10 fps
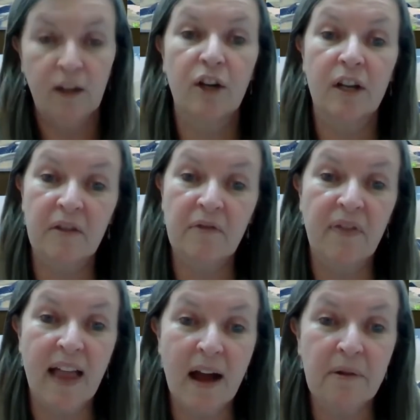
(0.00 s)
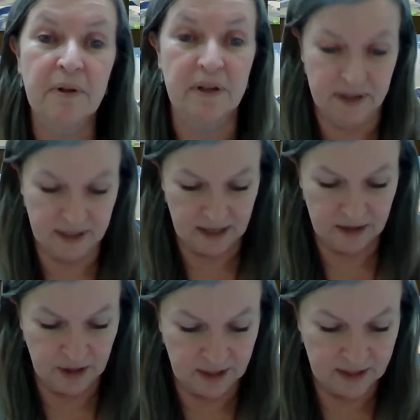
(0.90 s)
"Look at the flowers,"
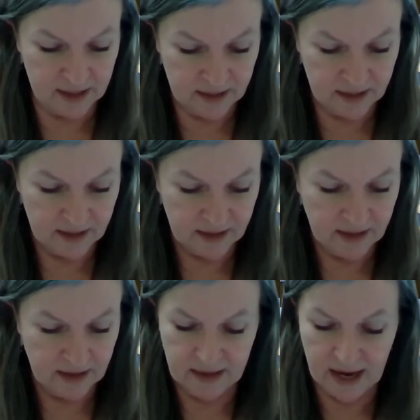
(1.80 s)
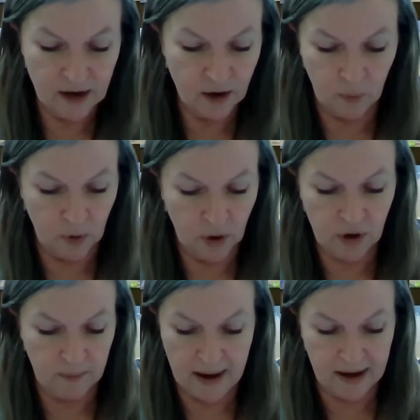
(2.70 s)
said Jesus. "They don't
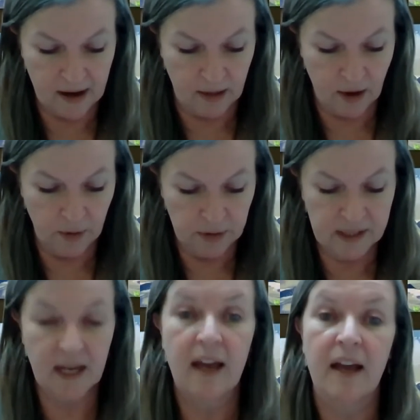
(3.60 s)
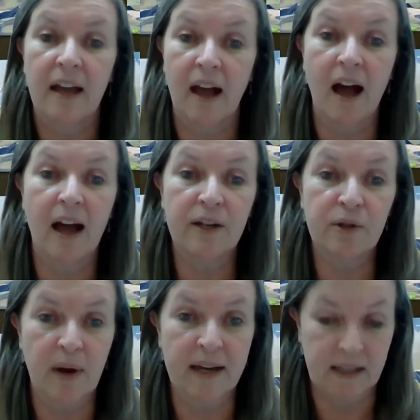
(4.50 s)
work or make clothes. God
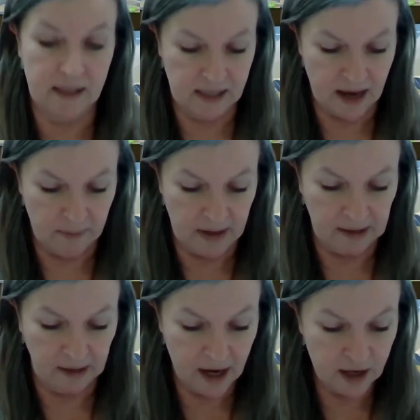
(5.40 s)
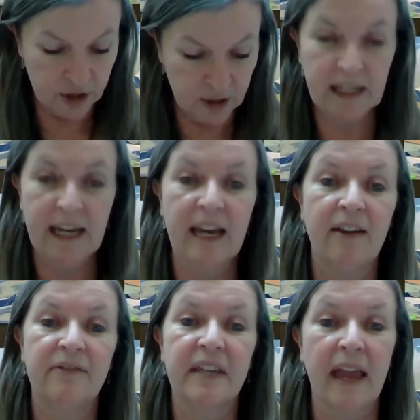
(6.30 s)
dresses them in lush
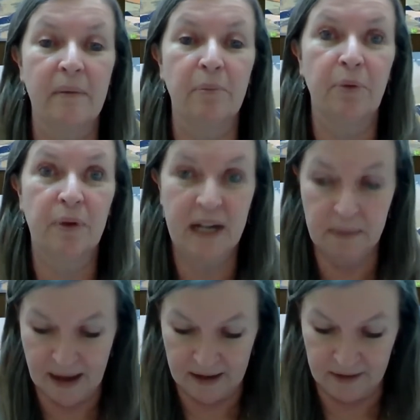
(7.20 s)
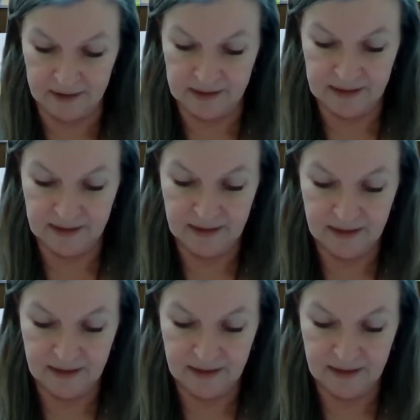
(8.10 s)
leaves and pretty petals."